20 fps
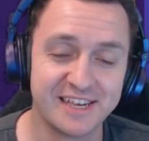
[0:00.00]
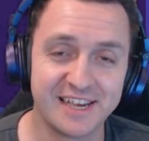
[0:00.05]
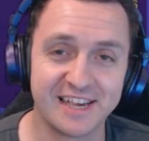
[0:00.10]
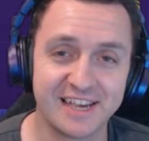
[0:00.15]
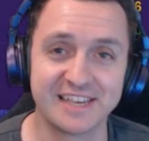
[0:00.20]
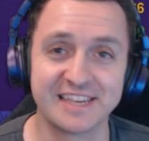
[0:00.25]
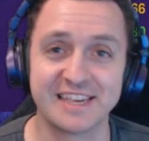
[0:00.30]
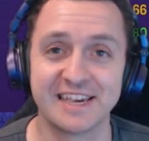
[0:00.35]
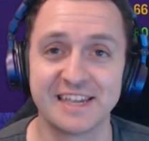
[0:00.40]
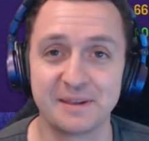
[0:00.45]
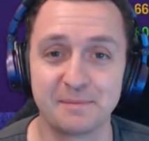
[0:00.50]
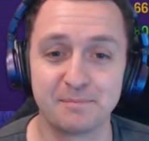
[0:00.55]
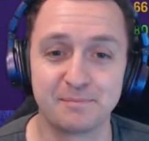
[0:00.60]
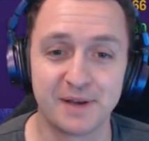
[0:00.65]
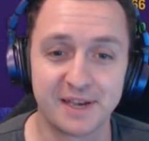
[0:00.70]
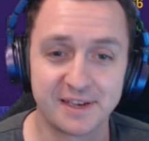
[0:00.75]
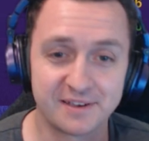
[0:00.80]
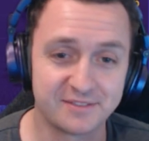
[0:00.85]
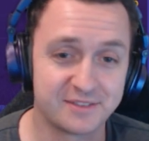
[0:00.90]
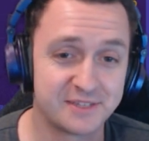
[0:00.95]
and get him
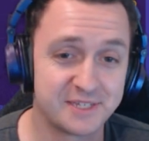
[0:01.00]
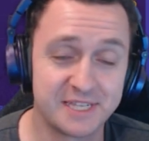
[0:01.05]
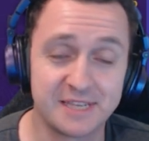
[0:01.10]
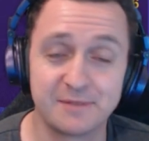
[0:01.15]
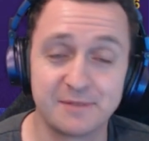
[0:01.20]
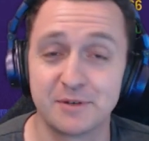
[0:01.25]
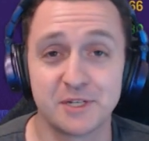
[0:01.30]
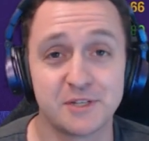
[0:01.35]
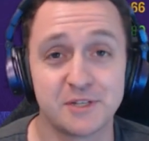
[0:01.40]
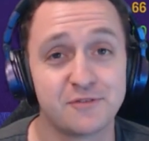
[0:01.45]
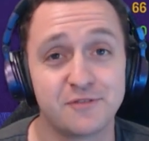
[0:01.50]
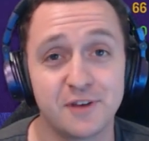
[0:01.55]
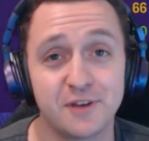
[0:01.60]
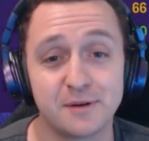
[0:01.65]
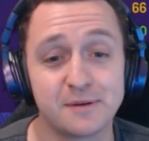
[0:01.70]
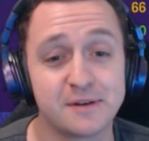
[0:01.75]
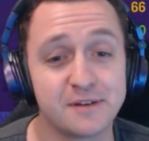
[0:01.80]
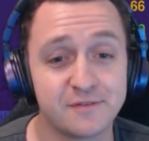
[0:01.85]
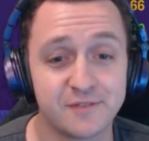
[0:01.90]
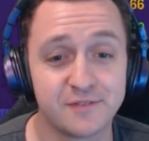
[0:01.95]
back on the team, which is
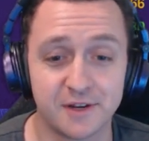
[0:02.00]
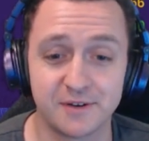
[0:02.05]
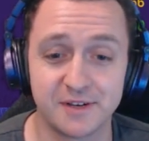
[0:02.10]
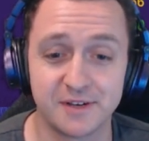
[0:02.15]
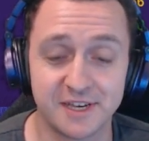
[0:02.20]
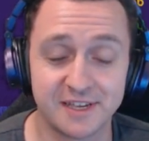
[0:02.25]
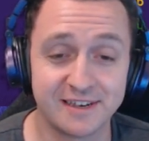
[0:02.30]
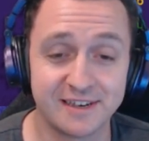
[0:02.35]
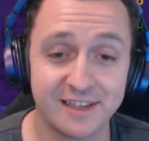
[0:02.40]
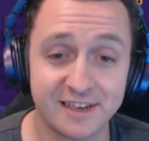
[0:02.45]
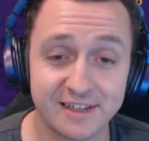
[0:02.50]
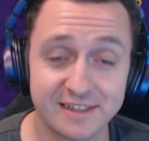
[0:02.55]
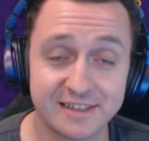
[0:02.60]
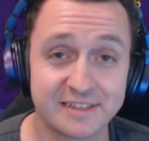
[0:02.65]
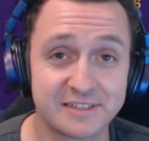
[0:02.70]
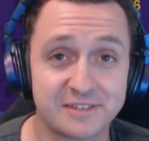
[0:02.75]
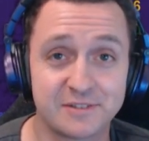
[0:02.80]
very, very unlikely.